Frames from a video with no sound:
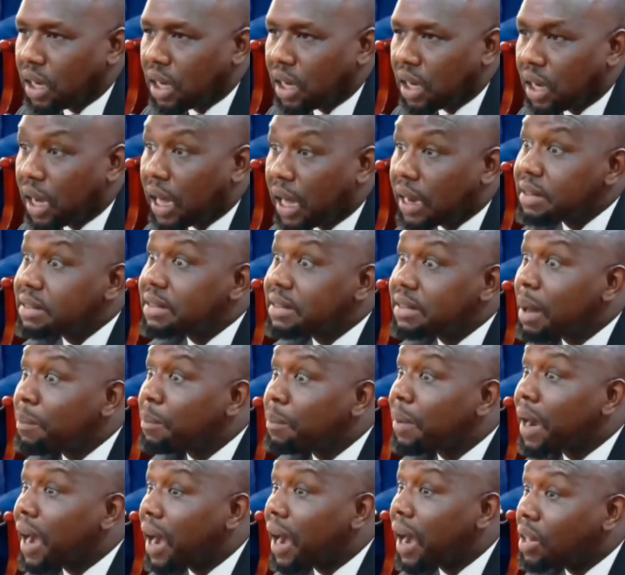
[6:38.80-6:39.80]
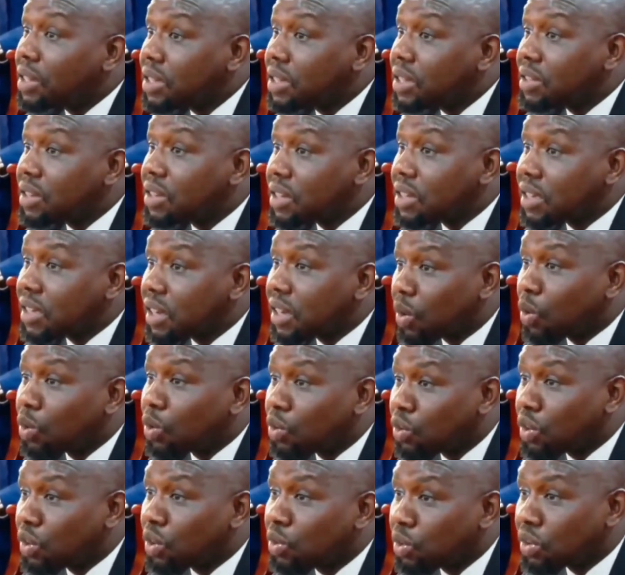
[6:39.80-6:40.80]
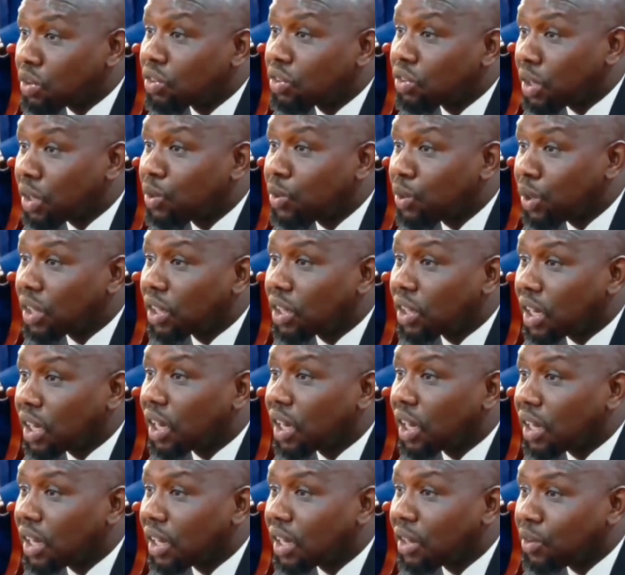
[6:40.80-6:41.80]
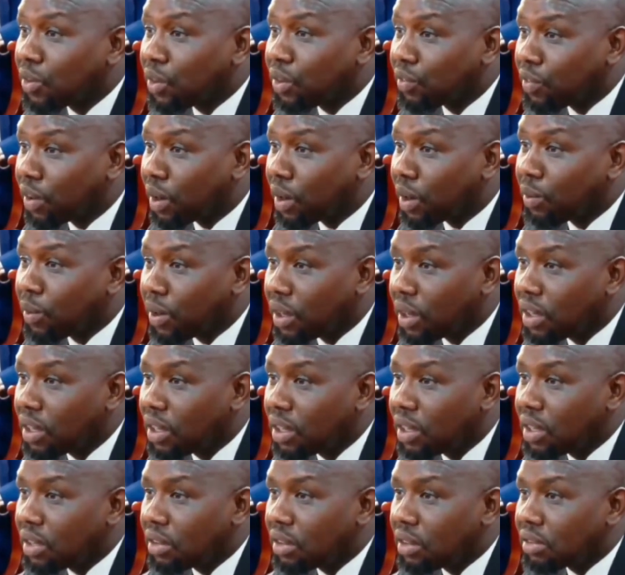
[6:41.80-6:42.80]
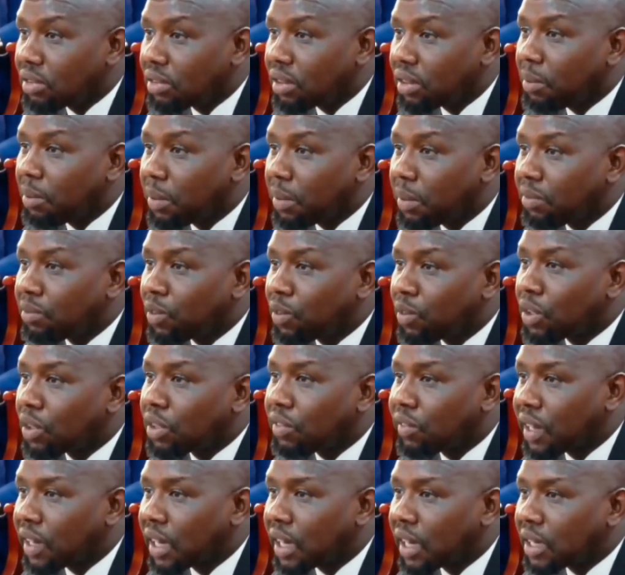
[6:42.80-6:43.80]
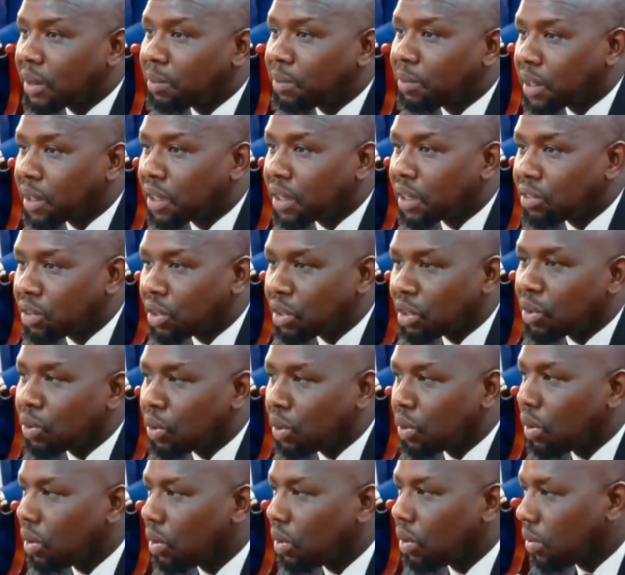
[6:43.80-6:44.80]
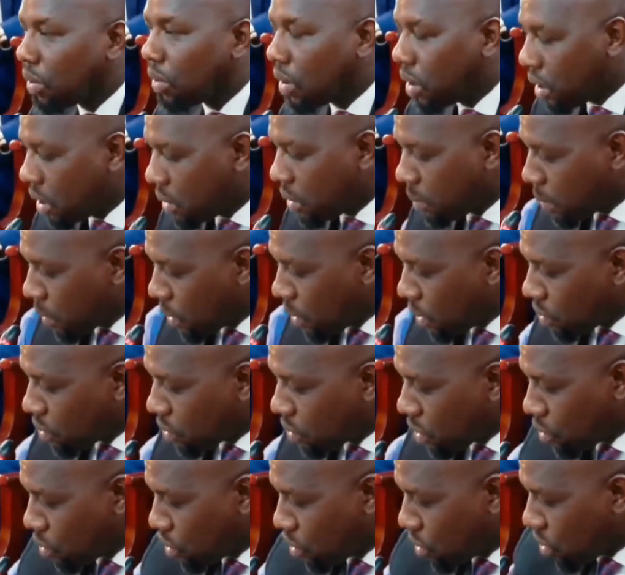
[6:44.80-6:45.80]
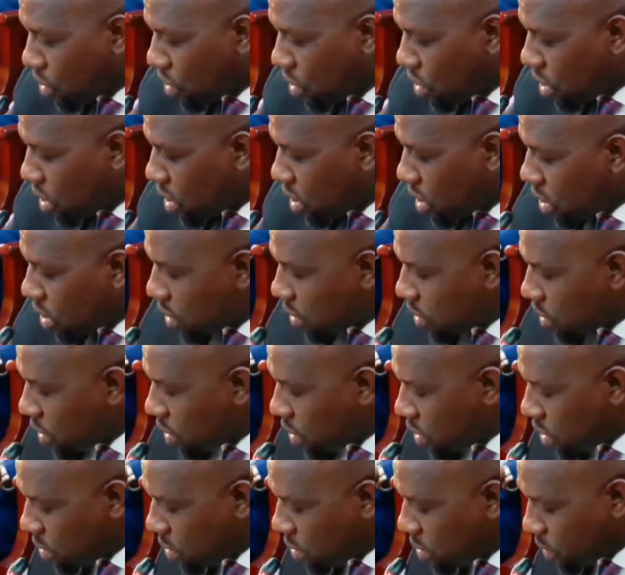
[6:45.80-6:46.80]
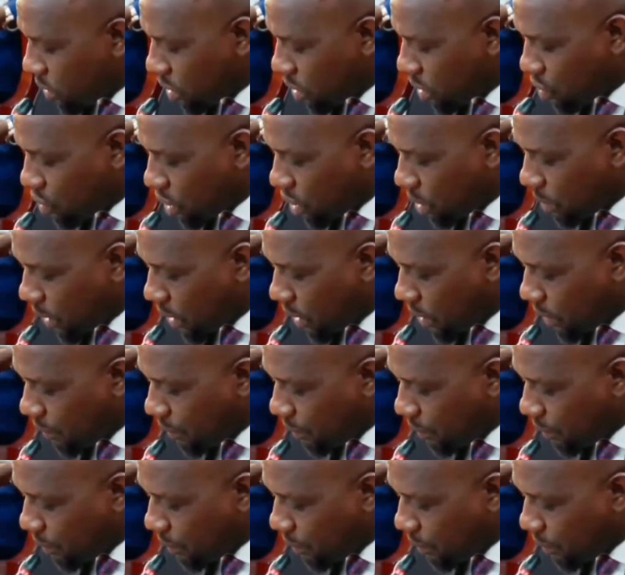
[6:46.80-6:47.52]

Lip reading: And some constituencies are doing that, and they're doing very well. Some have not even attempted a single police station, Mr. Chairman.